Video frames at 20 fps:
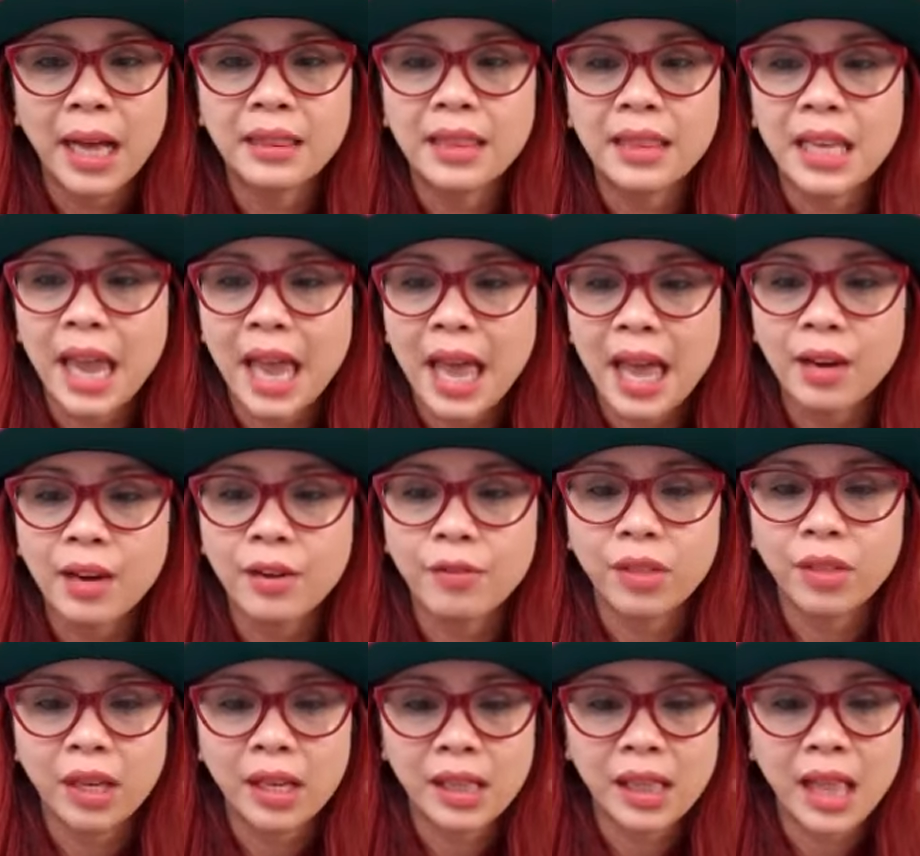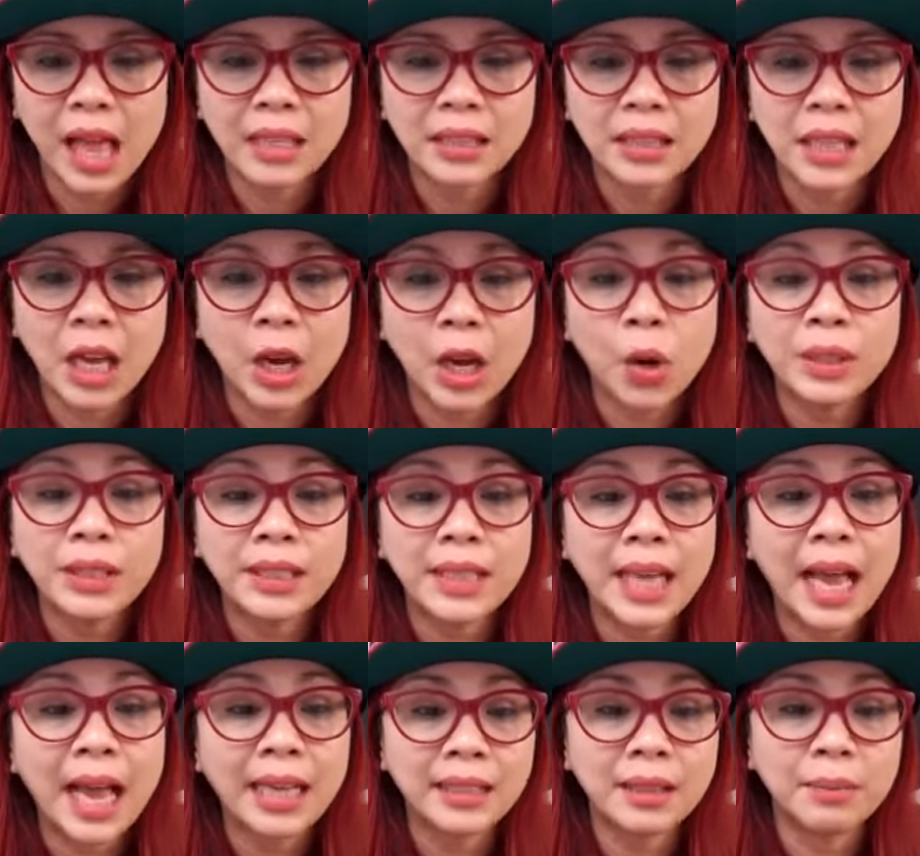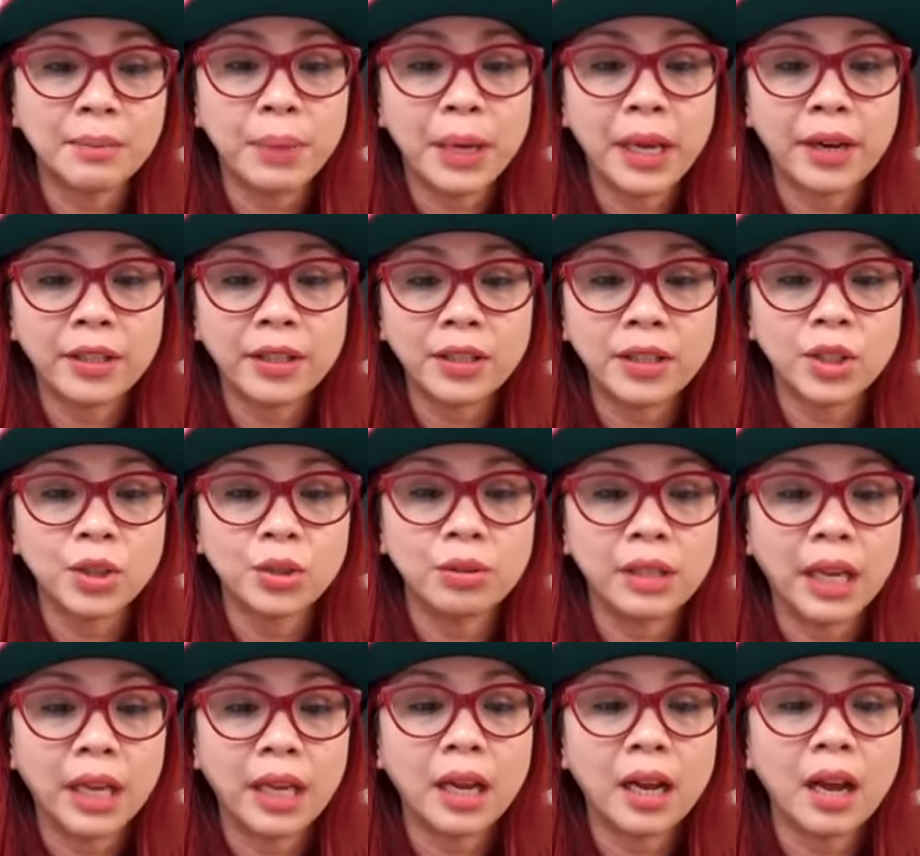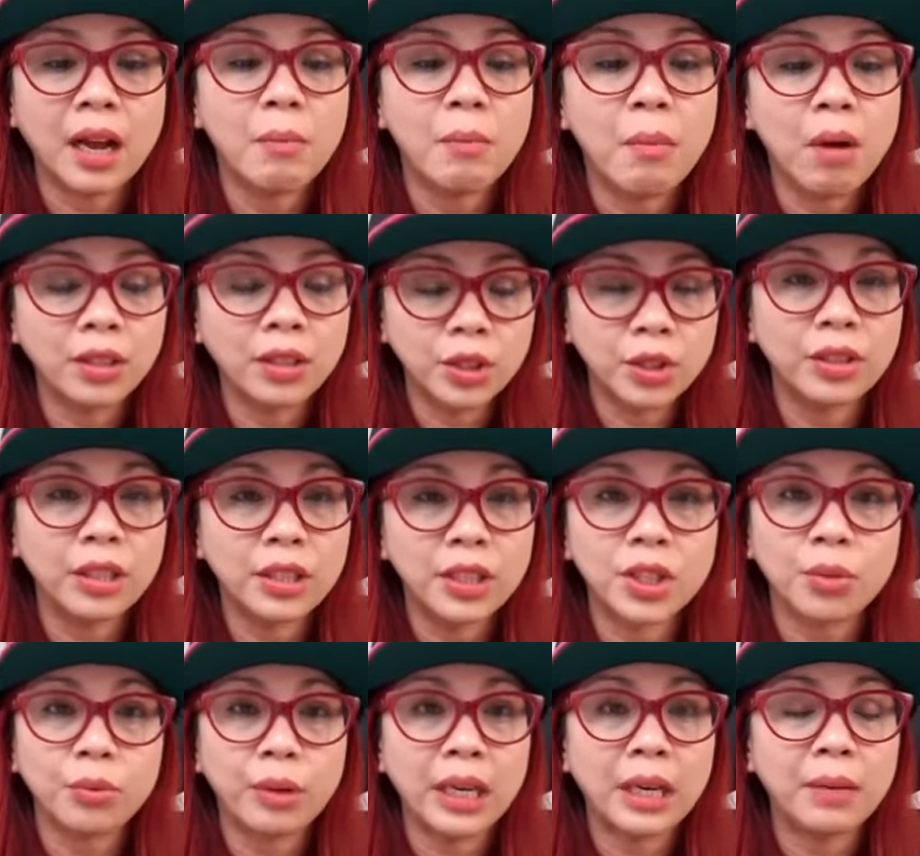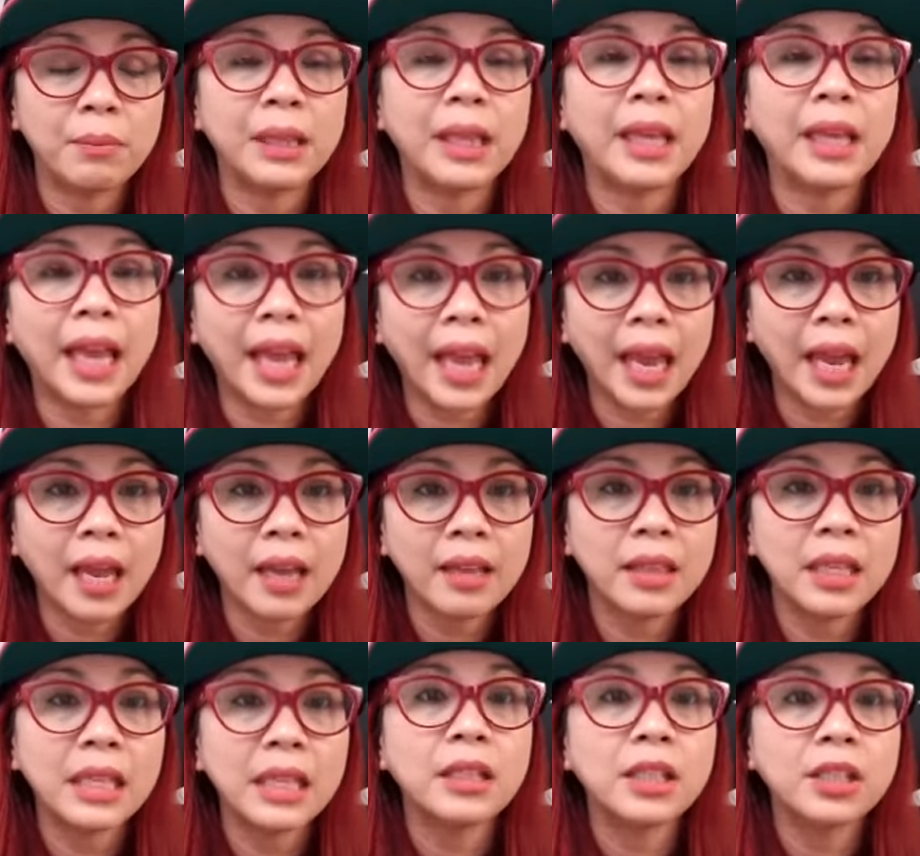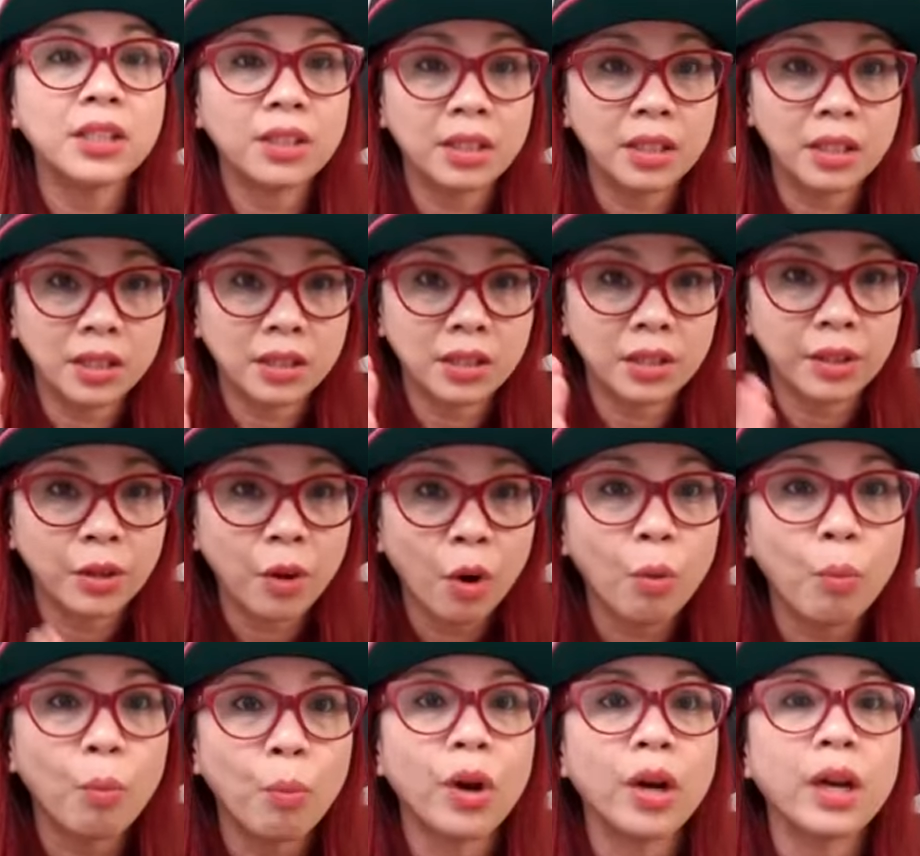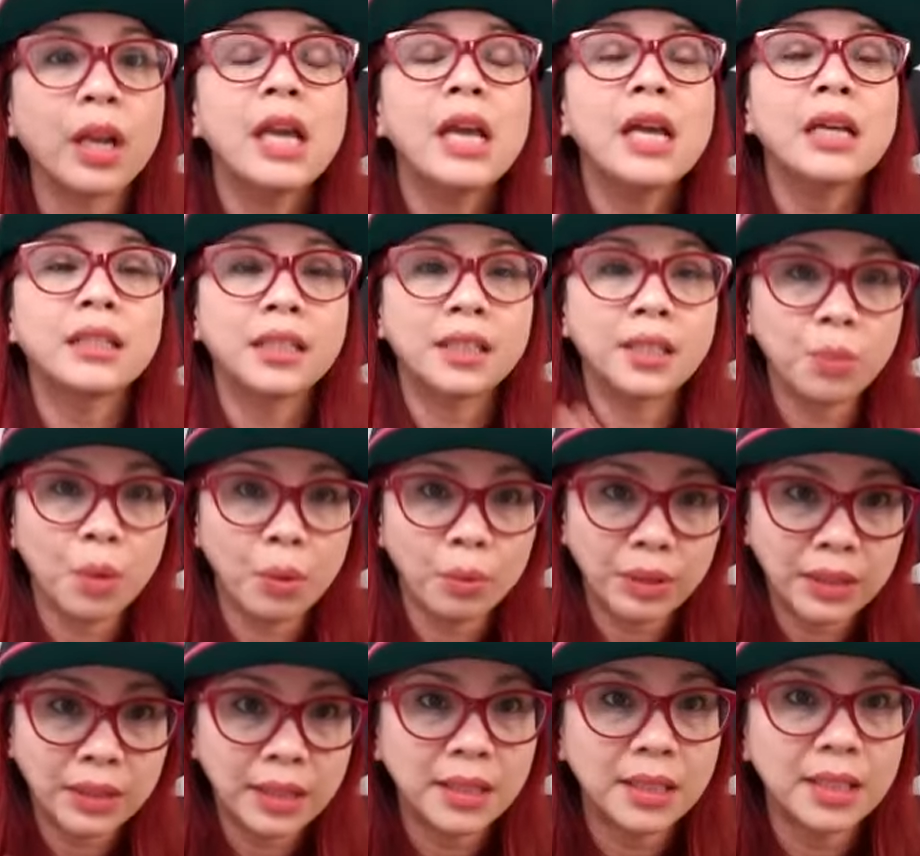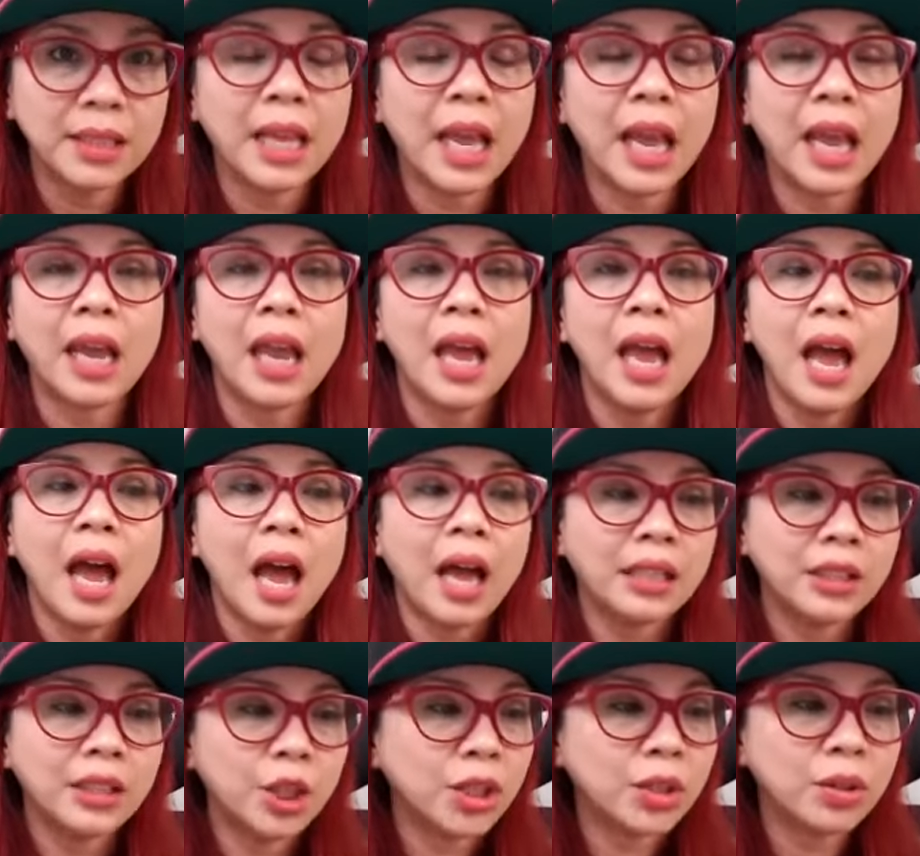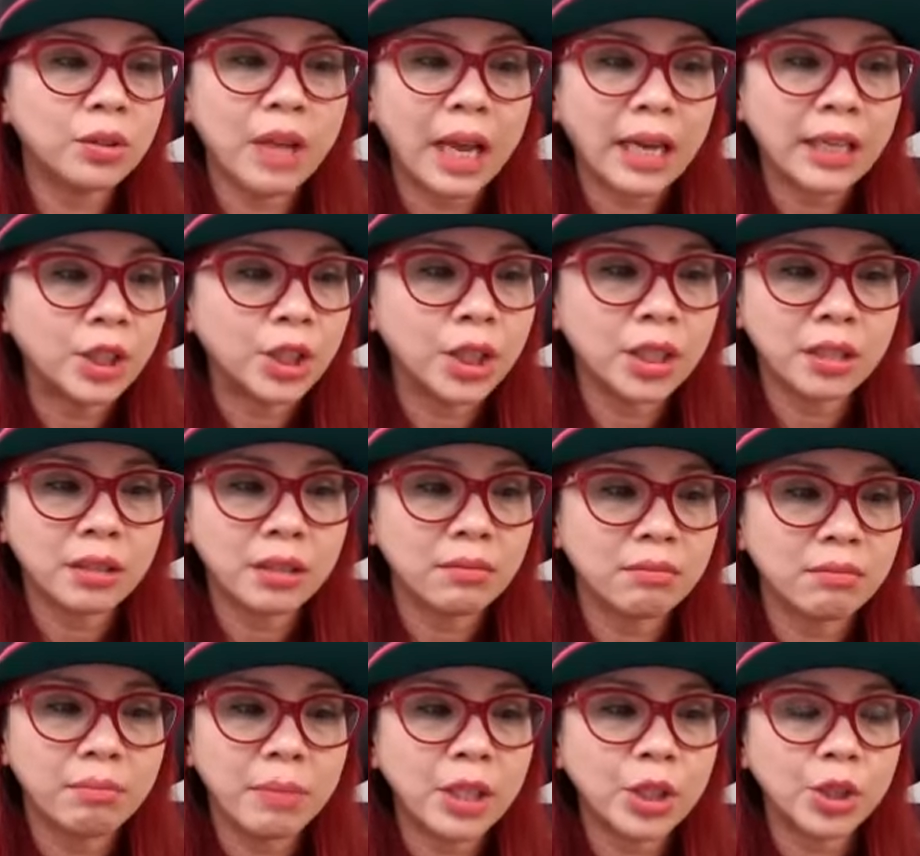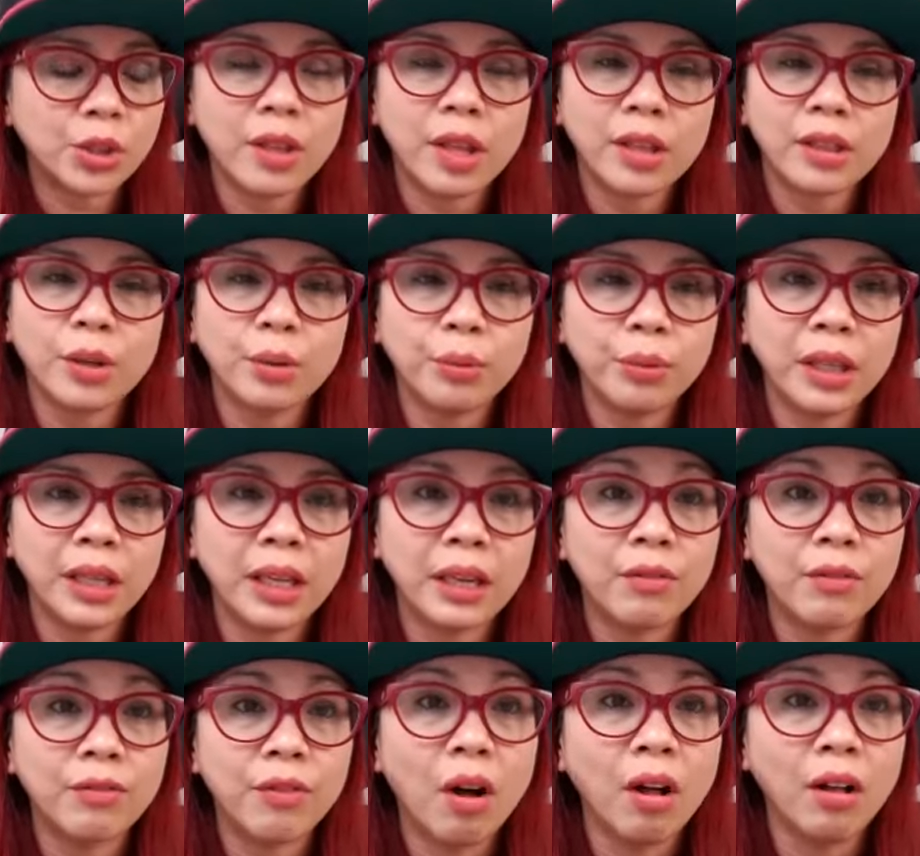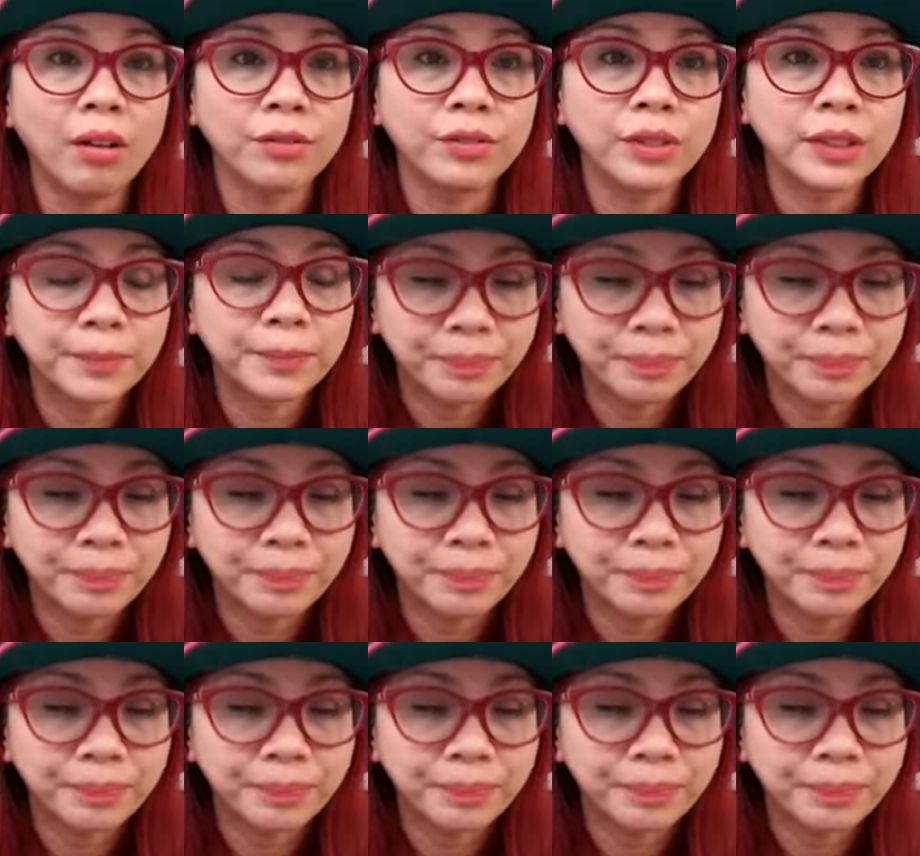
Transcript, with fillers: at the end of the class i always ask the parents to like come onto the screen and be like hey this this is their homework this is what we did today i just i just make sure that they're really involved